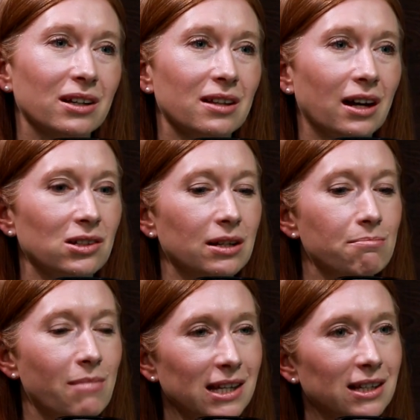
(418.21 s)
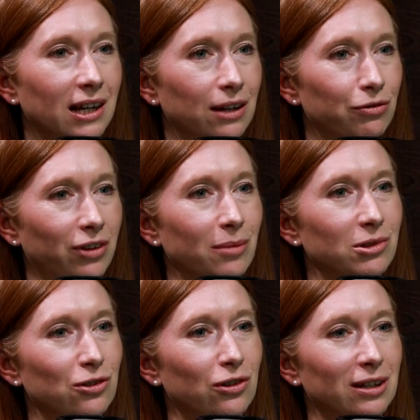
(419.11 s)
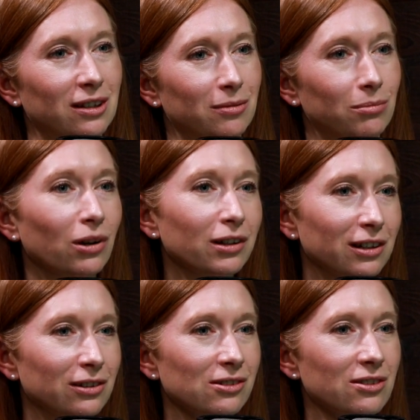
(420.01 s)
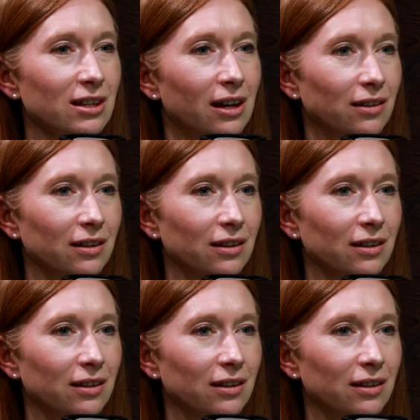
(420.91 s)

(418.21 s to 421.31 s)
it's actually making inflammatory molecules